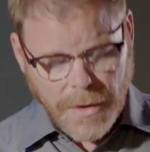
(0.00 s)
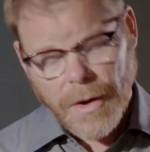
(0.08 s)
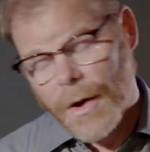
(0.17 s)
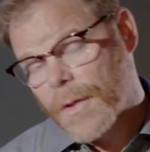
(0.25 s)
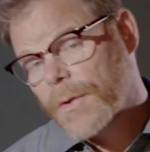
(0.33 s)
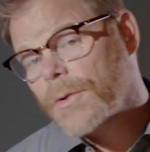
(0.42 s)

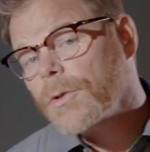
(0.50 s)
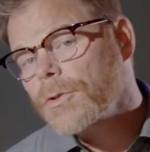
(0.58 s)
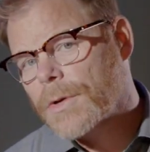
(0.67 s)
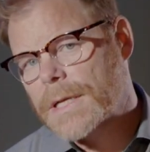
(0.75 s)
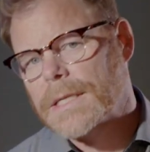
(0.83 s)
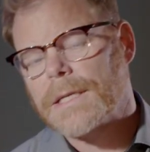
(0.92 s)
Other
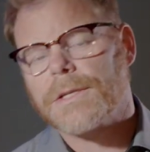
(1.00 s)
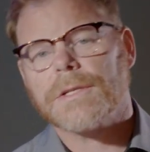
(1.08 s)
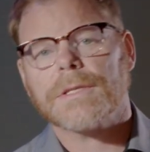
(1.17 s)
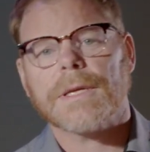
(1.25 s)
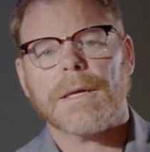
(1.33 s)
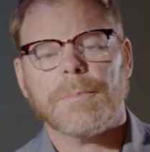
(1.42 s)

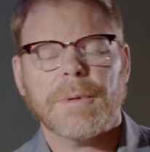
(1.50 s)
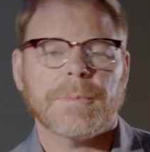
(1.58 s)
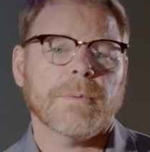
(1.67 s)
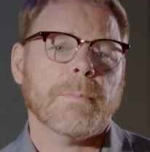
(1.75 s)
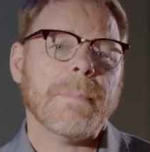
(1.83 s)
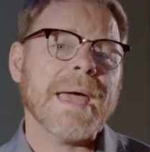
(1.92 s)
translations say
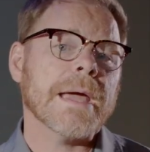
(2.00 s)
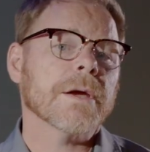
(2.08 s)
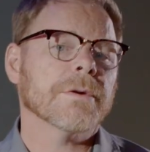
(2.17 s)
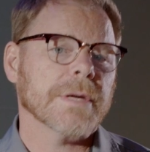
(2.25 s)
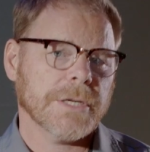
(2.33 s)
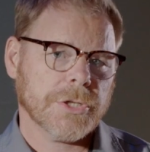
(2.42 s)
people
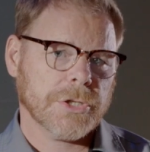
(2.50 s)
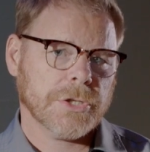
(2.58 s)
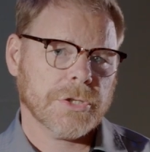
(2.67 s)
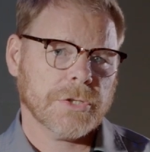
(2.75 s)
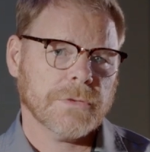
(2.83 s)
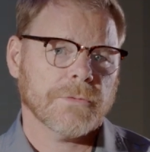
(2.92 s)

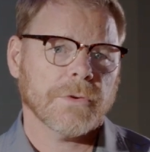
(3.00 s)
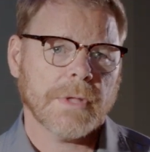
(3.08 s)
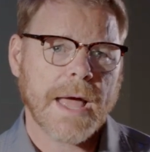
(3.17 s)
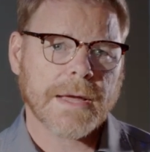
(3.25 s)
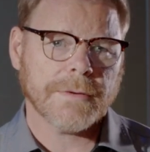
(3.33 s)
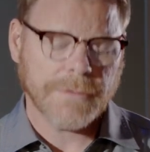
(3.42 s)
perish for
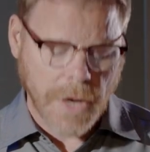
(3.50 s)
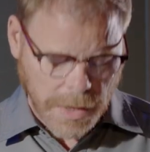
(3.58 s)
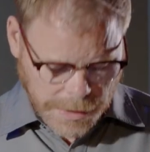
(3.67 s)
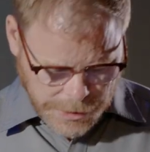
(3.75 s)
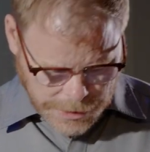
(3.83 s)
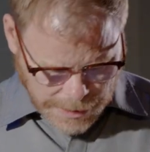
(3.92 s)
lack of
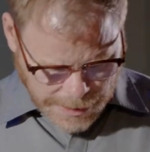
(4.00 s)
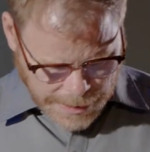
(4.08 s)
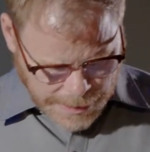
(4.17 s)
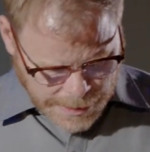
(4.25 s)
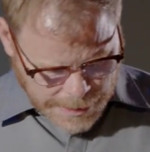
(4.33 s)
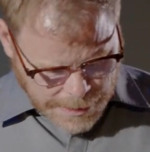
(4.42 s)
knowledge.
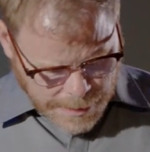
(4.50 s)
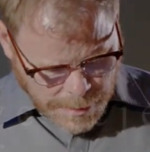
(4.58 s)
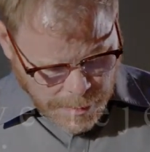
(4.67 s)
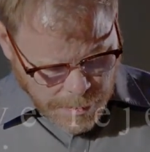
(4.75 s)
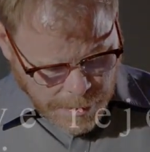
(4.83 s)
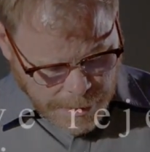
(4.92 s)

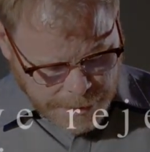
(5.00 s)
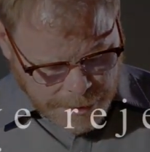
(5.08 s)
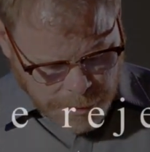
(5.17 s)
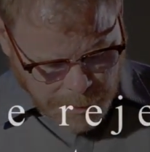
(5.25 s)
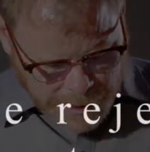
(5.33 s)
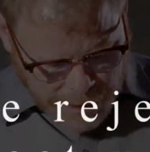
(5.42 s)
It
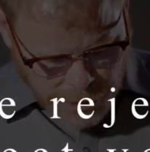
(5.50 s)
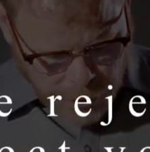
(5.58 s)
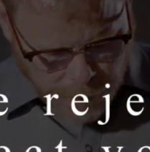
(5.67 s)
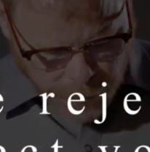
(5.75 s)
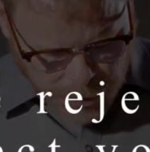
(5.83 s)
says, because you have